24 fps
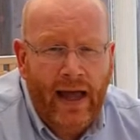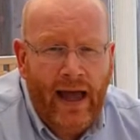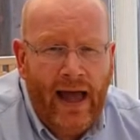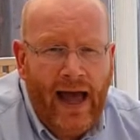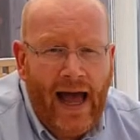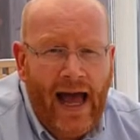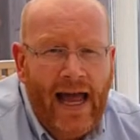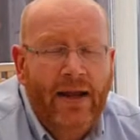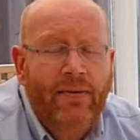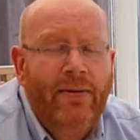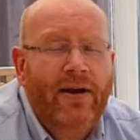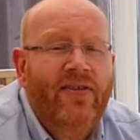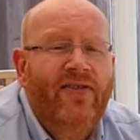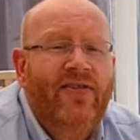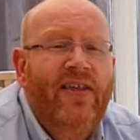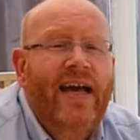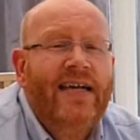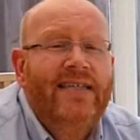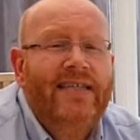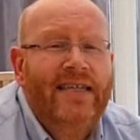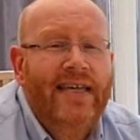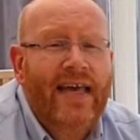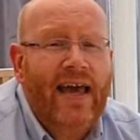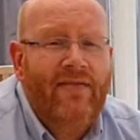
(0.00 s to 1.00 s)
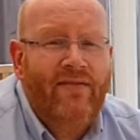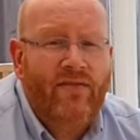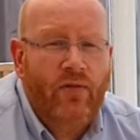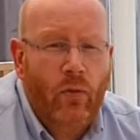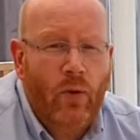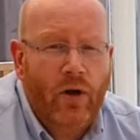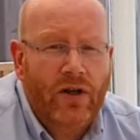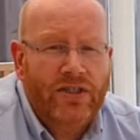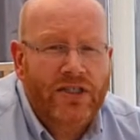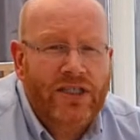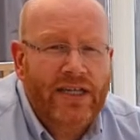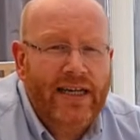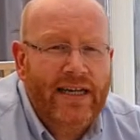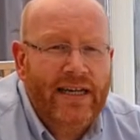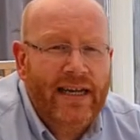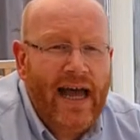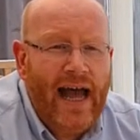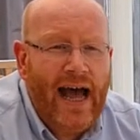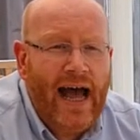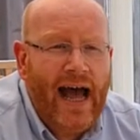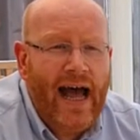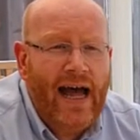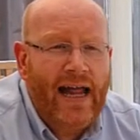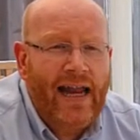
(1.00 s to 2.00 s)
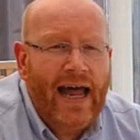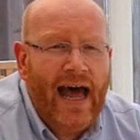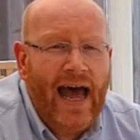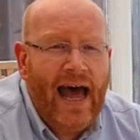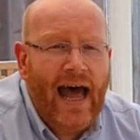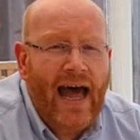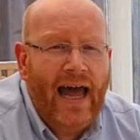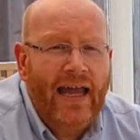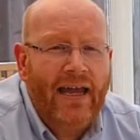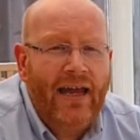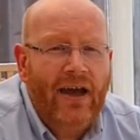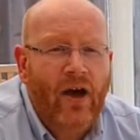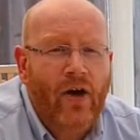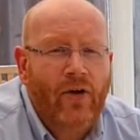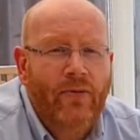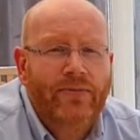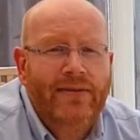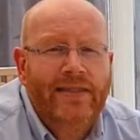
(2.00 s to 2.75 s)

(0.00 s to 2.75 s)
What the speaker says: Anyway, thanks again for watching, and I hope